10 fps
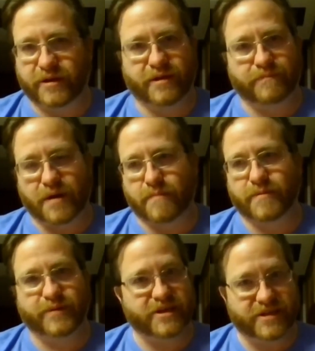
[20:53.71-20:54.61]
and
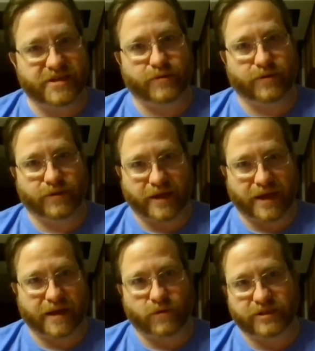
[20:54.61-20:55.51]
probably double
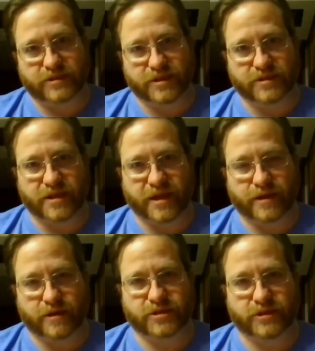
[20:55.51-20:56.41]
that once this thing
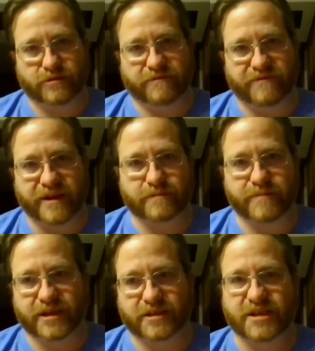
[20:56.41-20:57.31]
goes into effect,
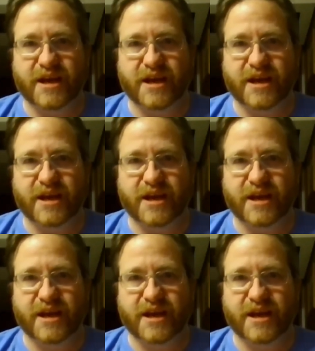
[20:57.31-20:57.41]
because